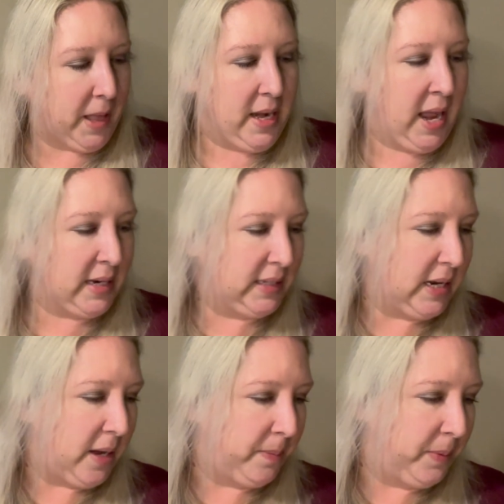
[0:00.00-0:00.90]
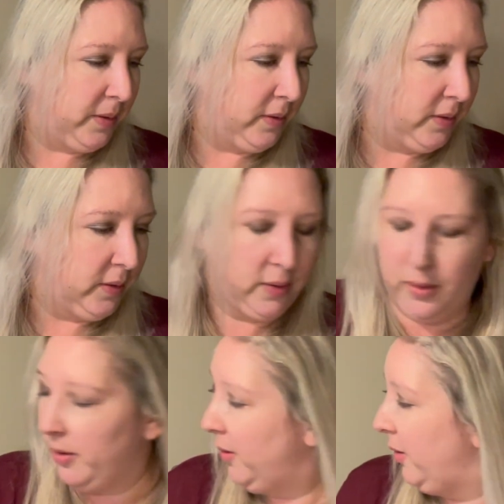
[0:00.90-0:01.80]
Next up,
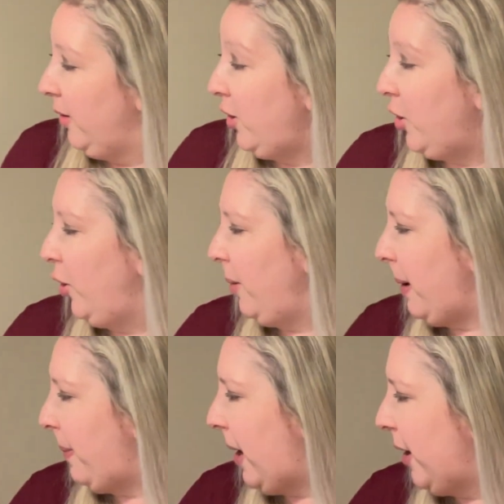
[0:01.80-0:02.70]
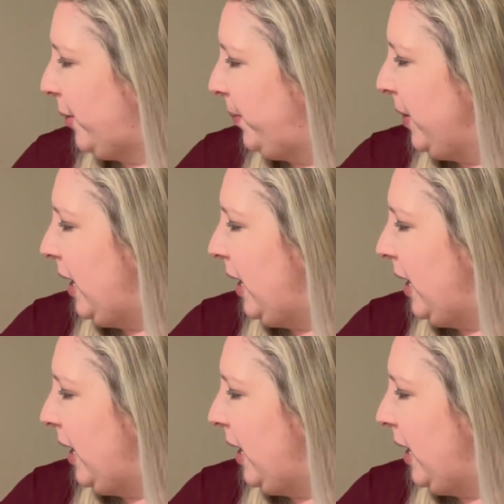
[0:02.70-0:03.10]
you should look at my pile,